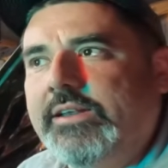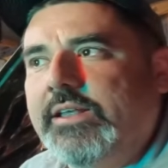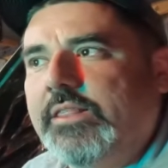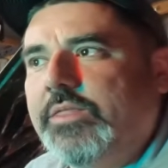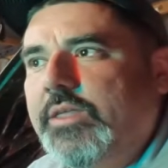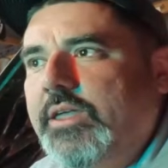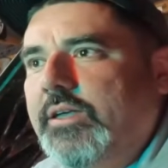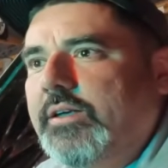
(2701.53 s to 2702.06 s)
I
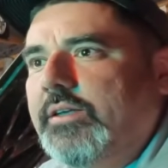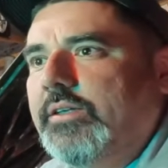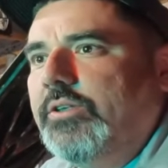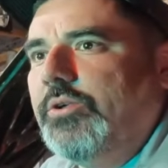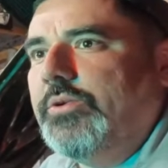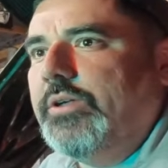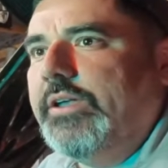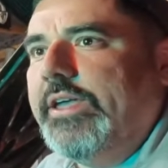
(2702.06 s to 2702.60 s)
think
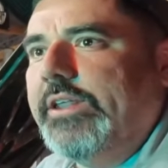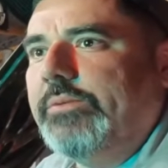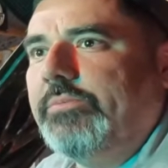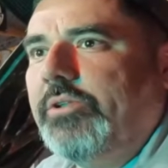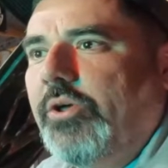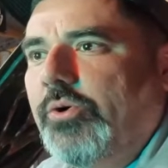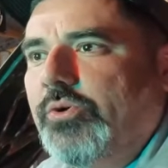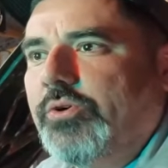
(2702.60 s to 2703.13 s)
you can get them
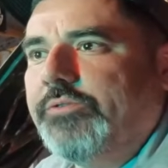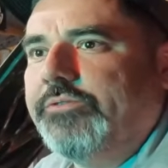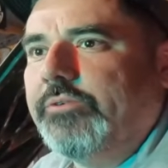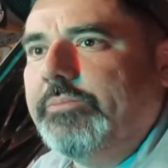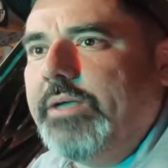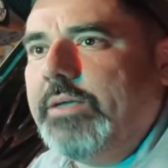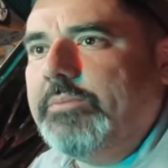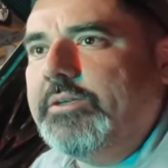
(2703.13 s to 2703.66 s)
local for
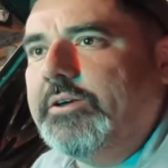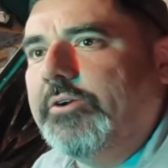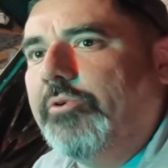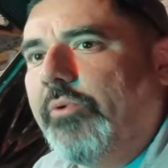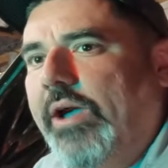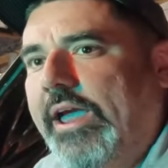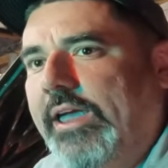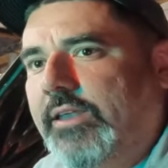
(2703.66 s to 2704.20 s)
maybe
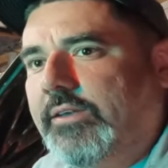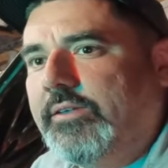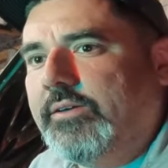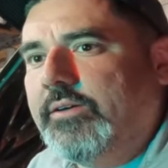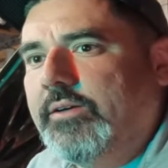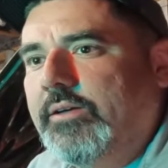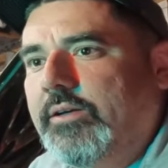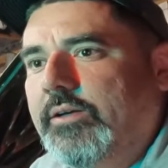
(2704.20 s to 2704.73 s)

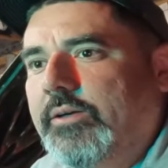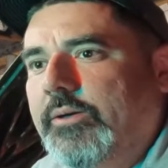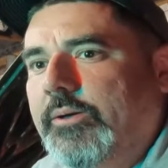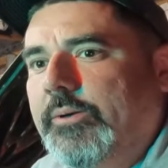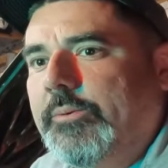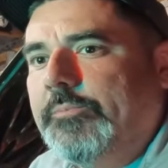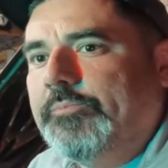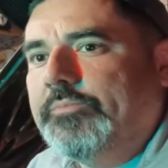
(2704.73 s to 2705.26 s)

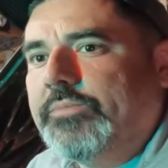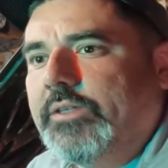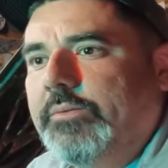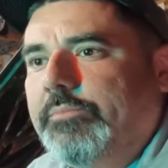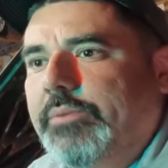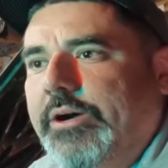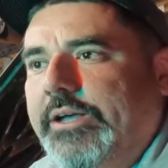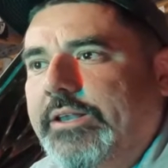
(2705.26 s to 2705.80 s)

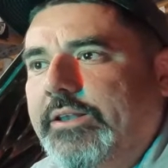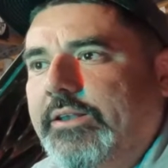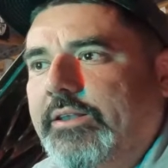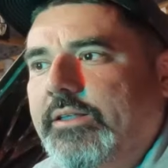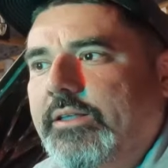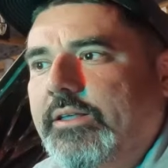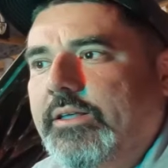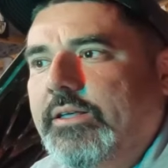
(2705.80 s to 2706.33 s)
$1,000, but
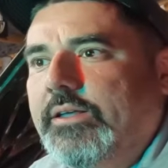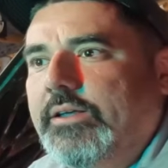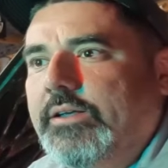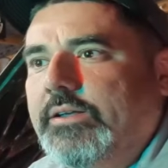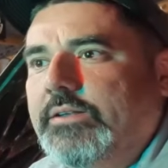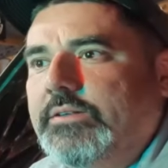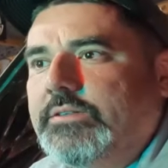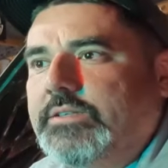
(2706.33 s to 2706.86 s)

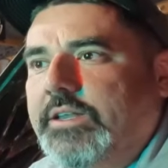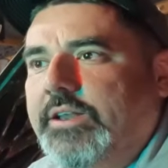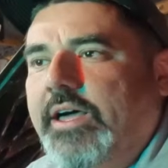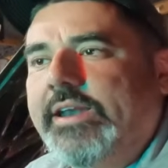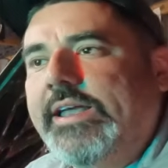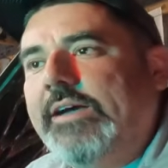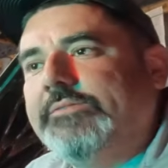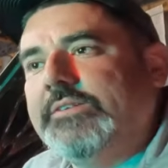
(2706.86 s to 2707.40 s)
to
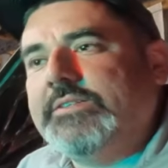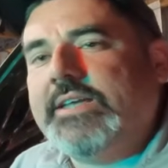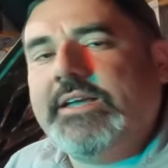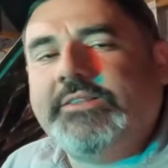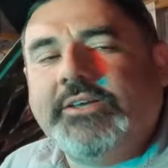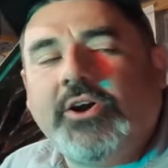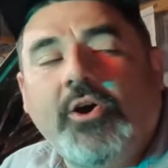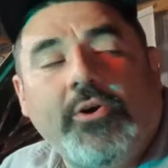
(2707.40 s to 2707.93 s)
not have to
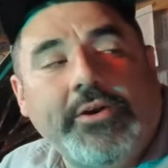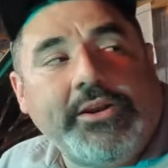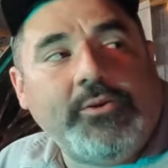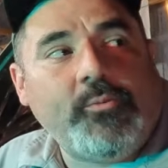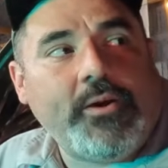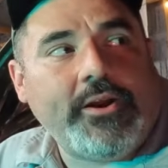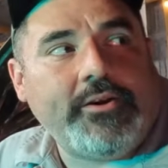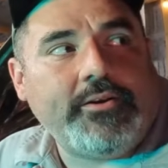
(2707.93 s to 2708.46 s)
take the car
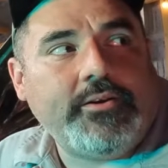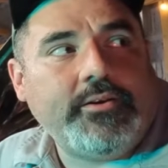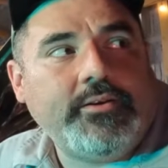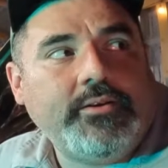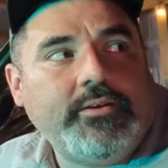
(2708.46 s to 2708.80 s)
anywhere